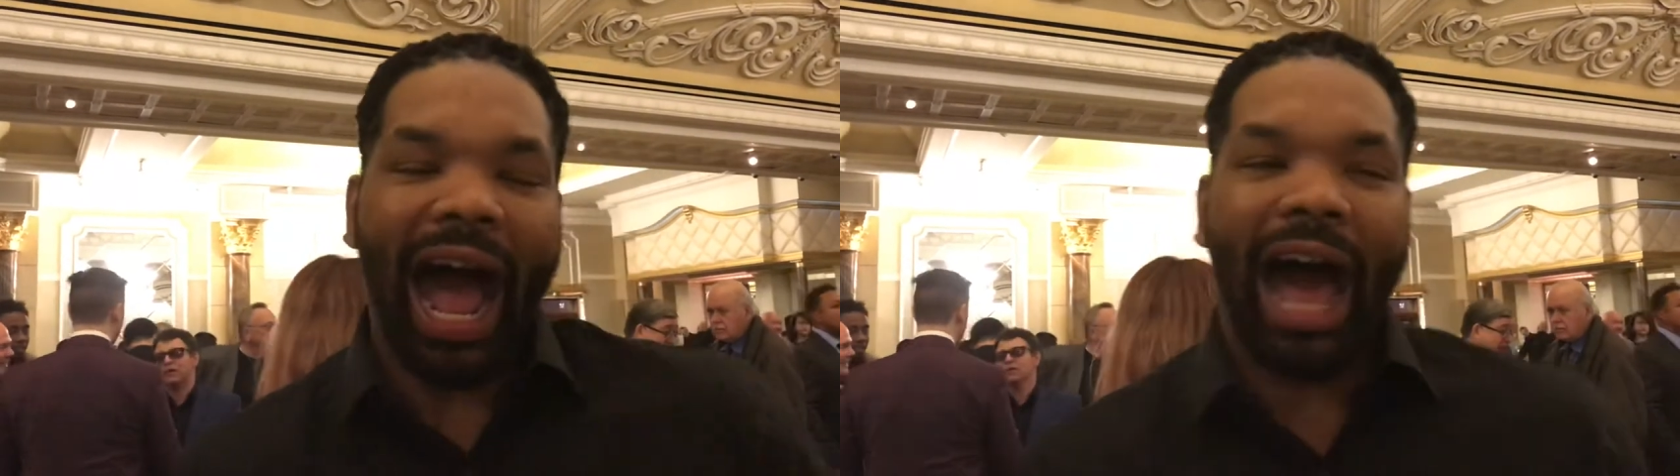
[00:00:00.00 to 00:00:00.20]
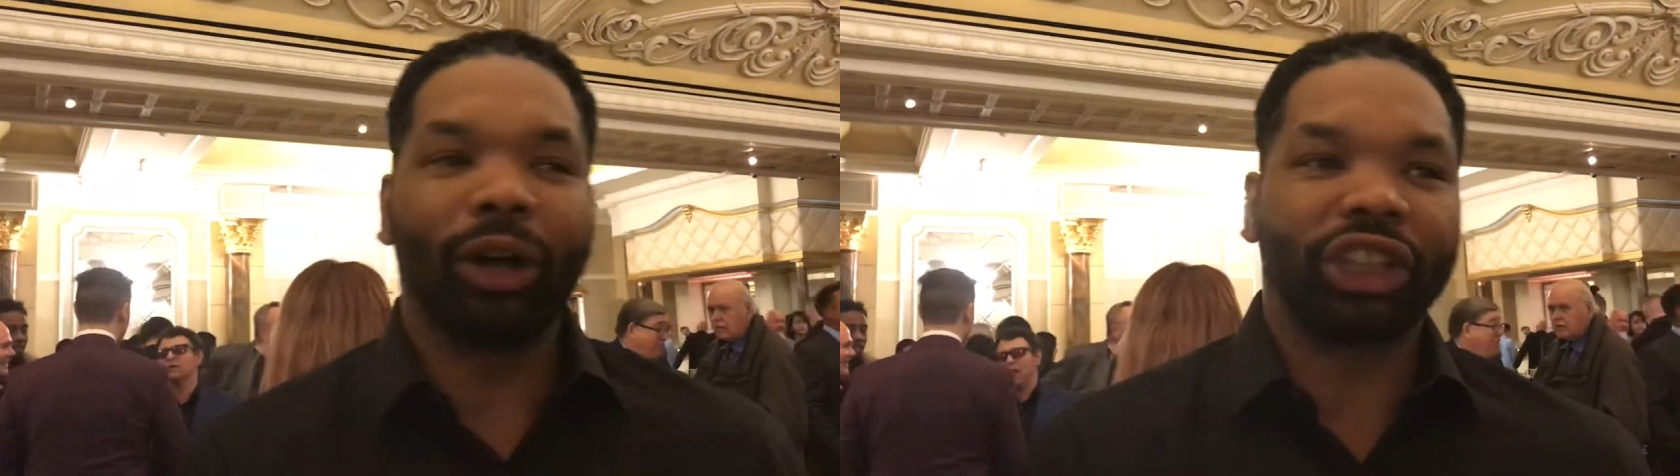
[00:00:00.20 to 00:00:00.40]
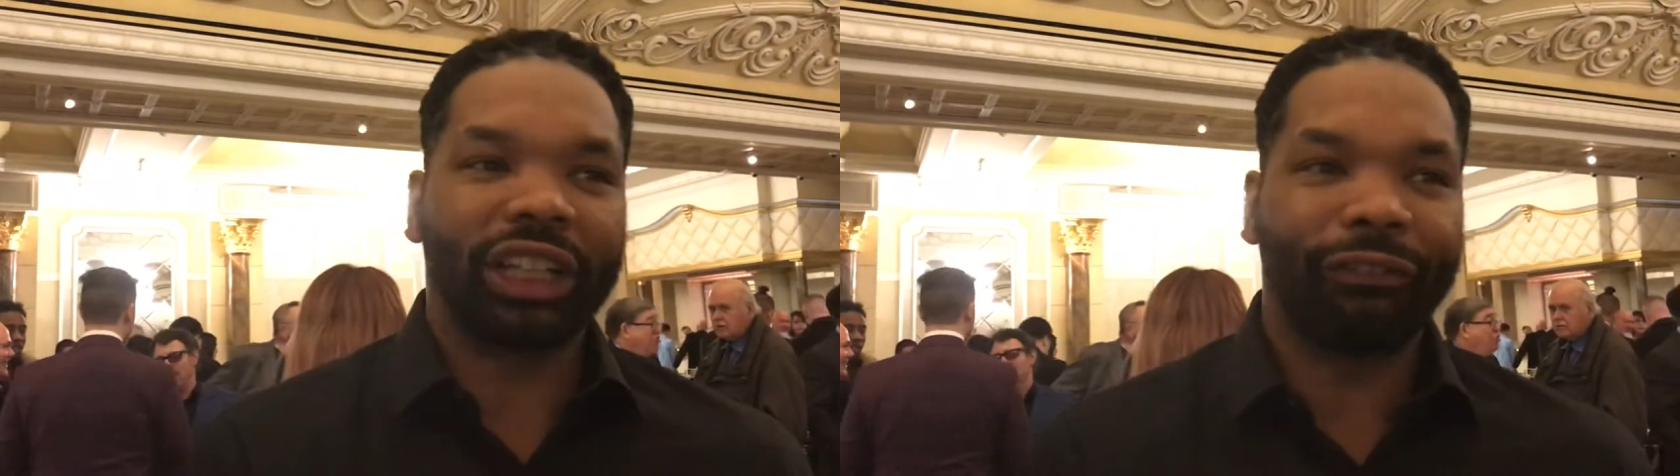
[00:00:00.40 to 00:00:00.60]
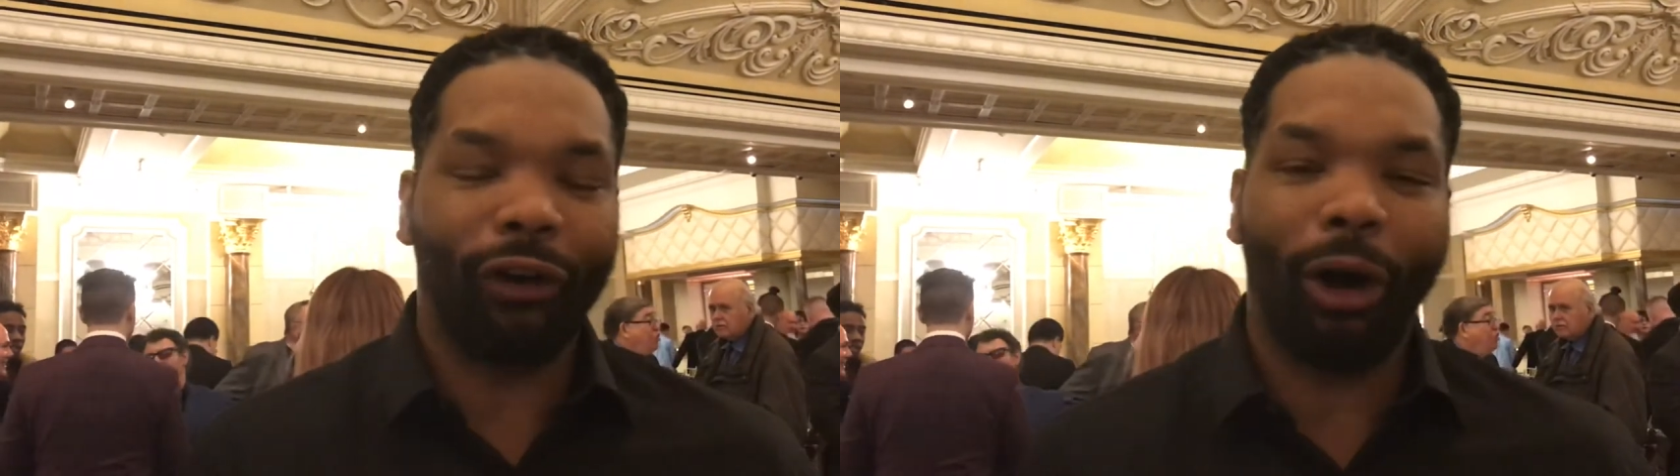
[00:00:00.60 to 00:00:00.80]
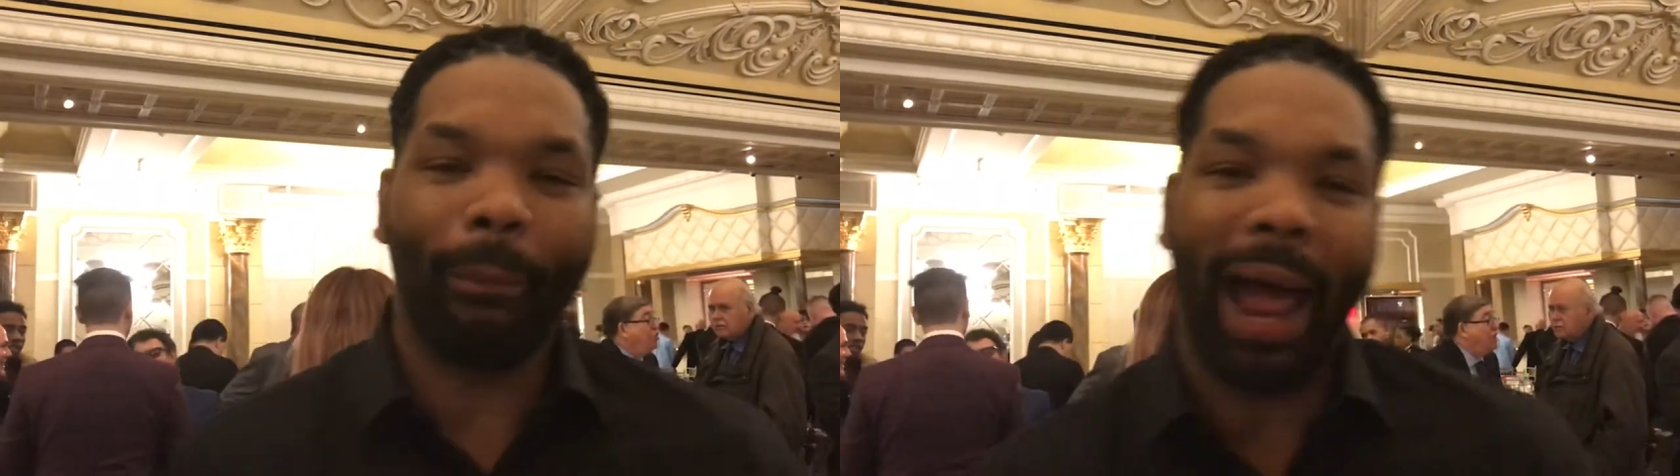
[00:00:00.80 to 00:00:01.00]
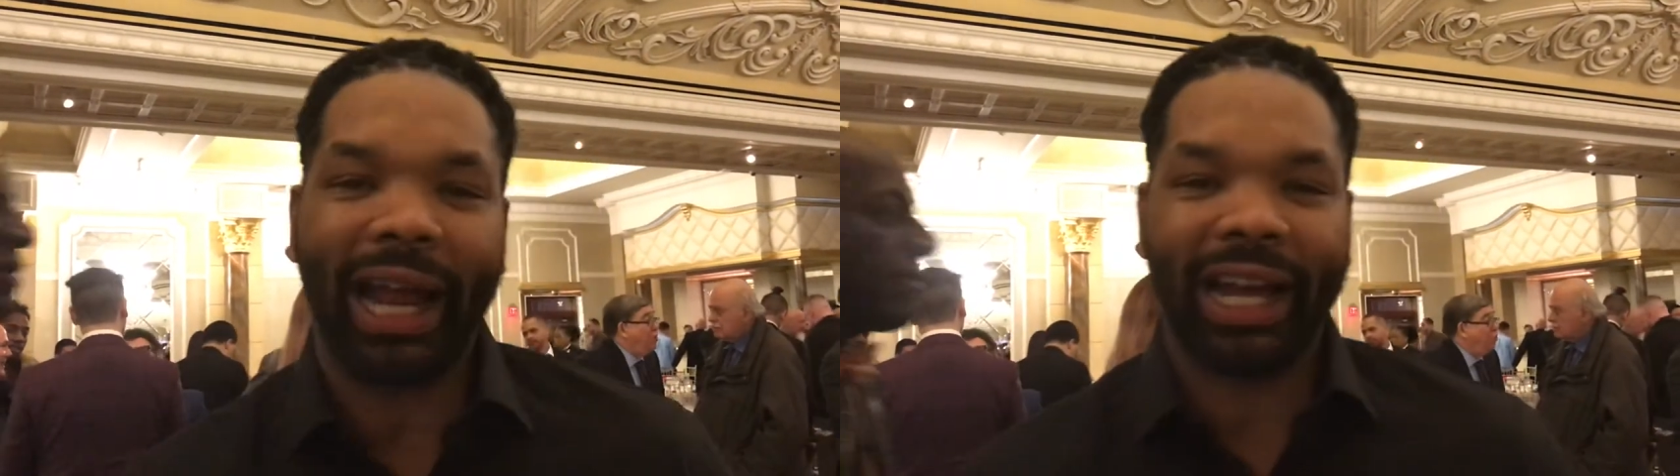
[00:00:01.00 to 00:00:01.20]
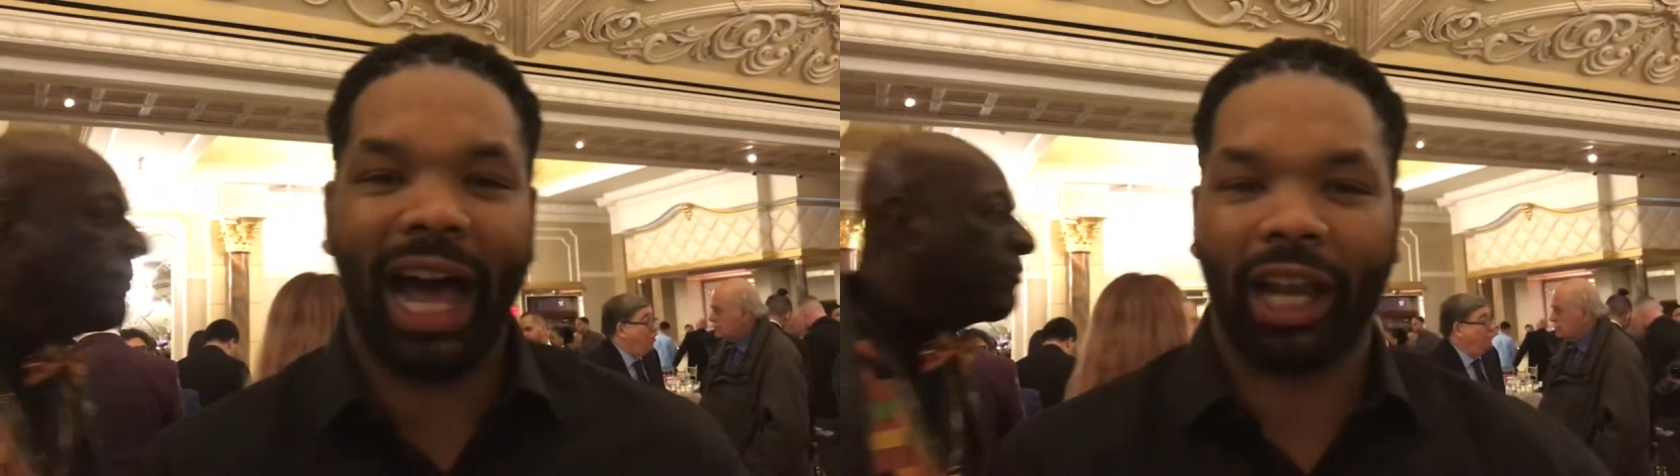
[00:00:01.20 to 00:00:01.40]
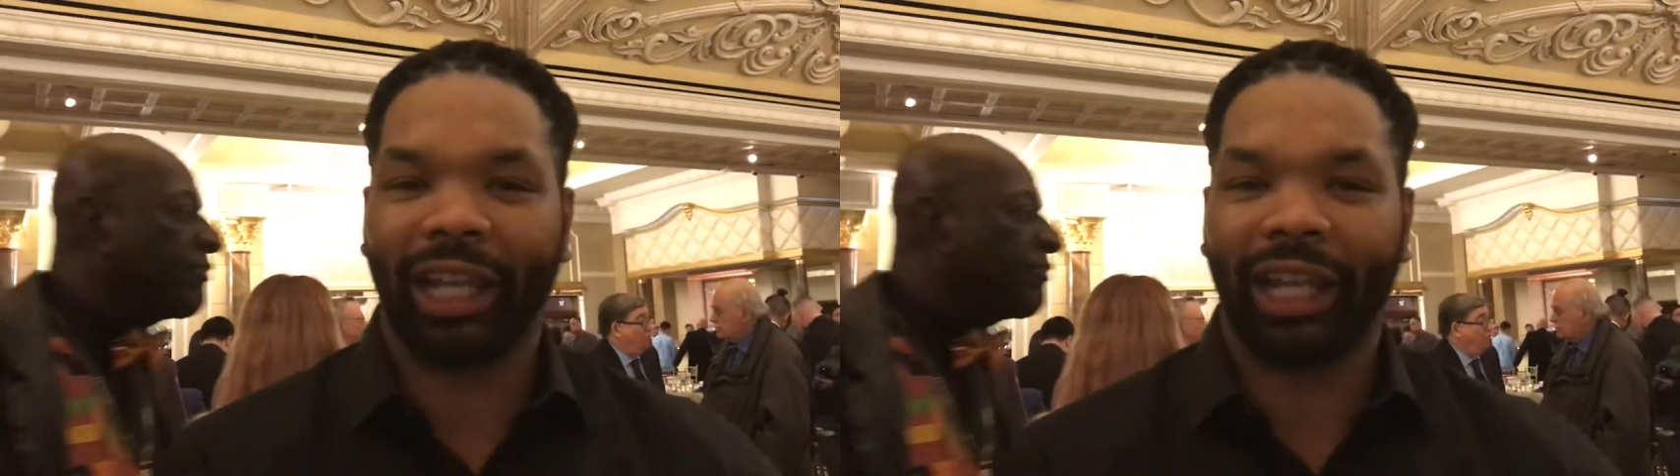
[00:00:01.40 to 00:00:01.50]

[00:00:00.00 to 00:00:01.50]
I'll just fall back and kind